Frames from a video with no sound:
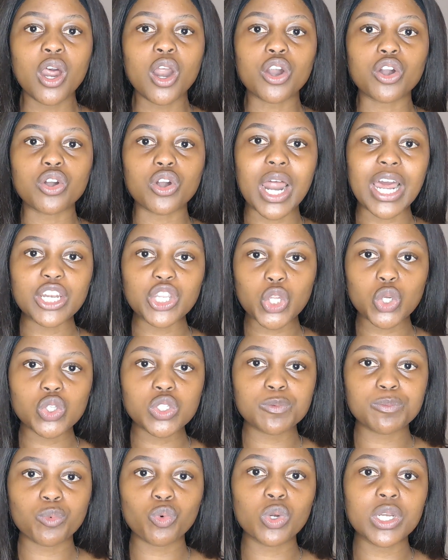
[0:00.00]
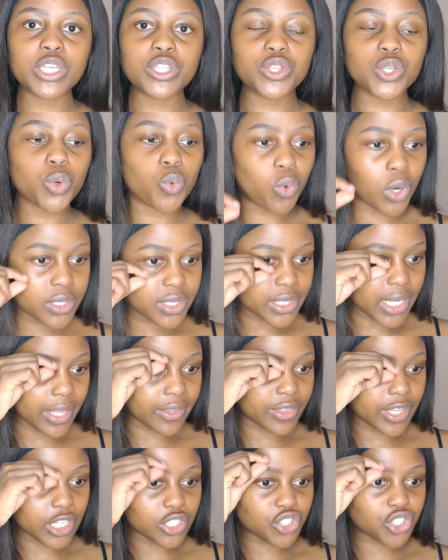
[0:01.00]
run your spoolie through it, and
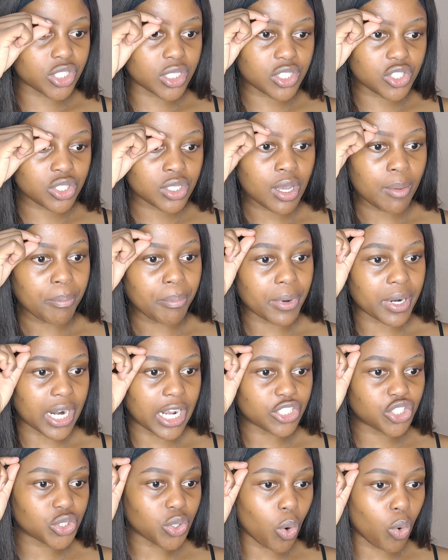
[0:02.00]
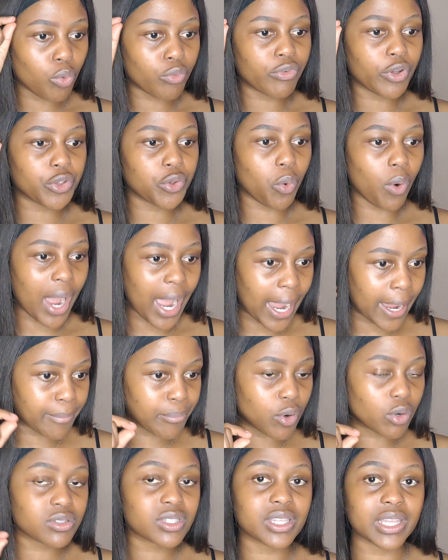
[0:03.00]
then just brush over your
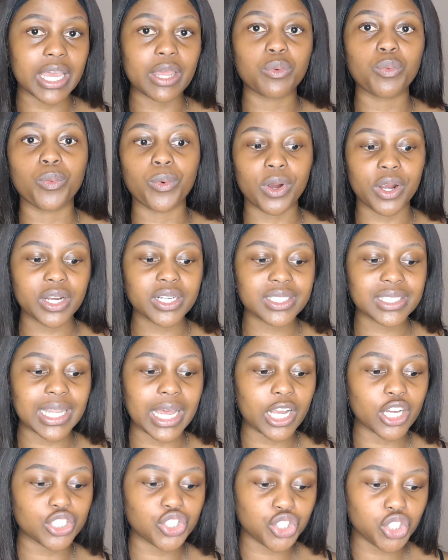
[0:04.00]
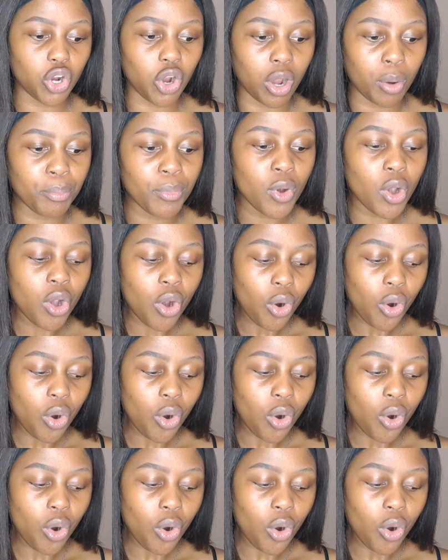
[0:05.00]
eyebrows. That works like a charm.